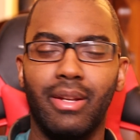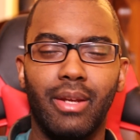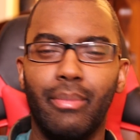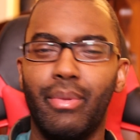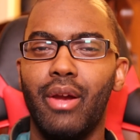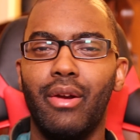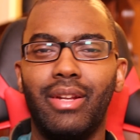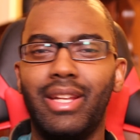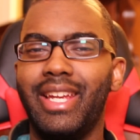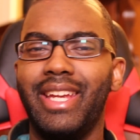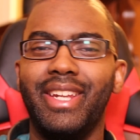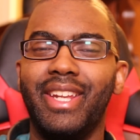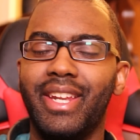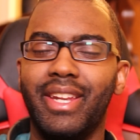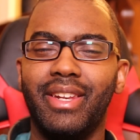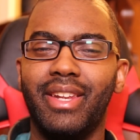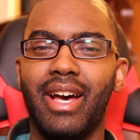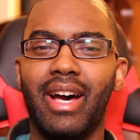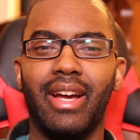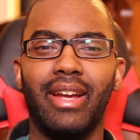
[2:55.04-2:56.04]
Apparently he
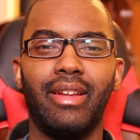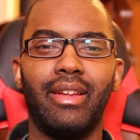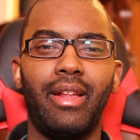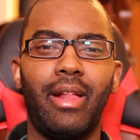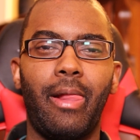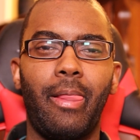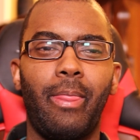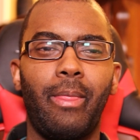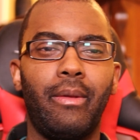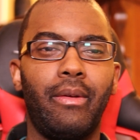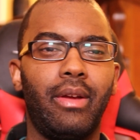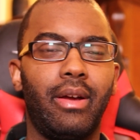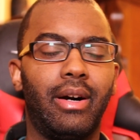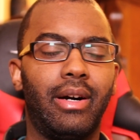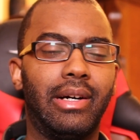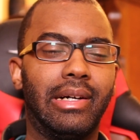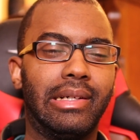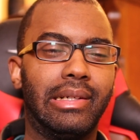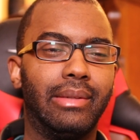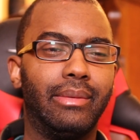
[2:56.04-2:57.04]
didn't die.
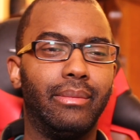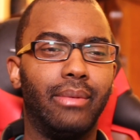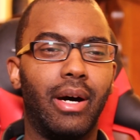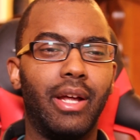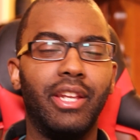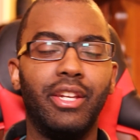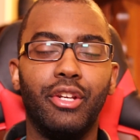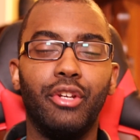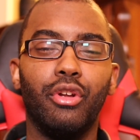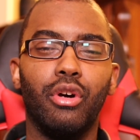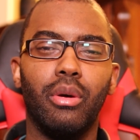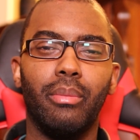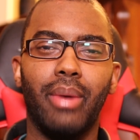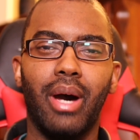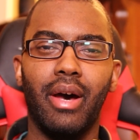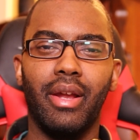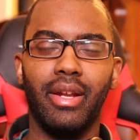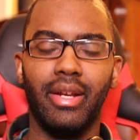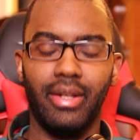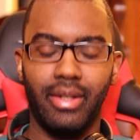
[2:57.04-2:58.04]
I need to know
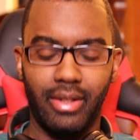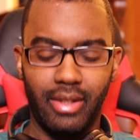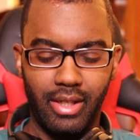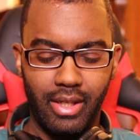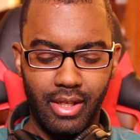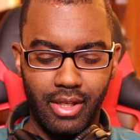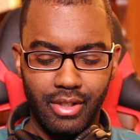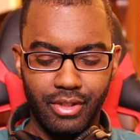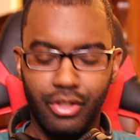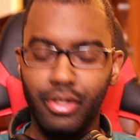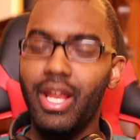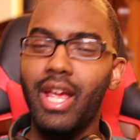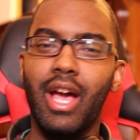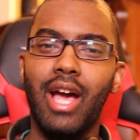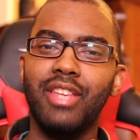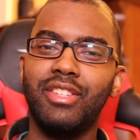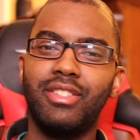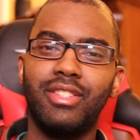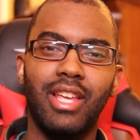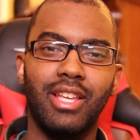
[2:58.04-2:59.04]
about it. So
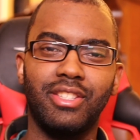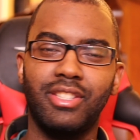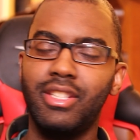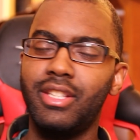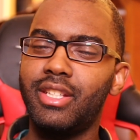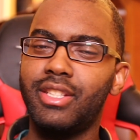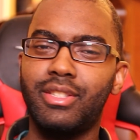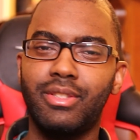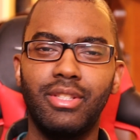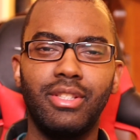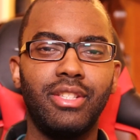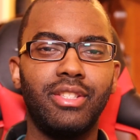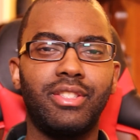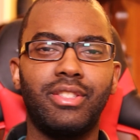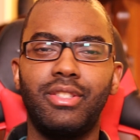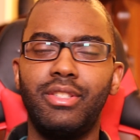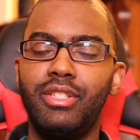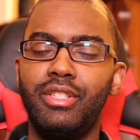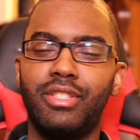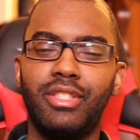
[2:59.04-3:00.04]
yeah, I see this
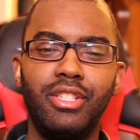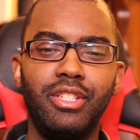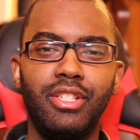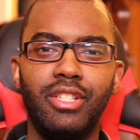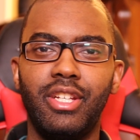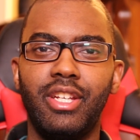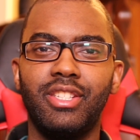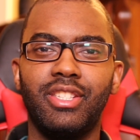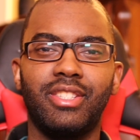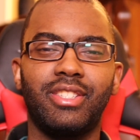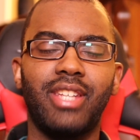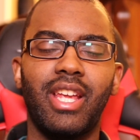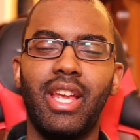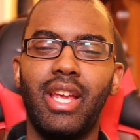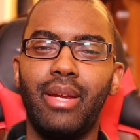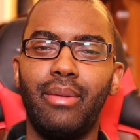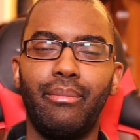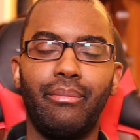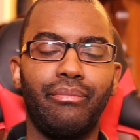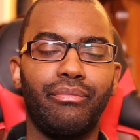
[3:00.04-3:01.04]
is the
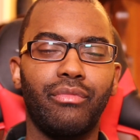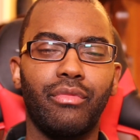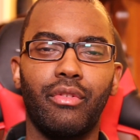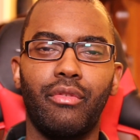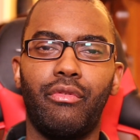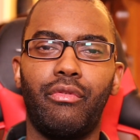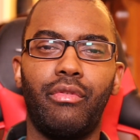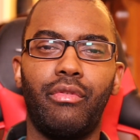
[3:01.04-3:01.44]
same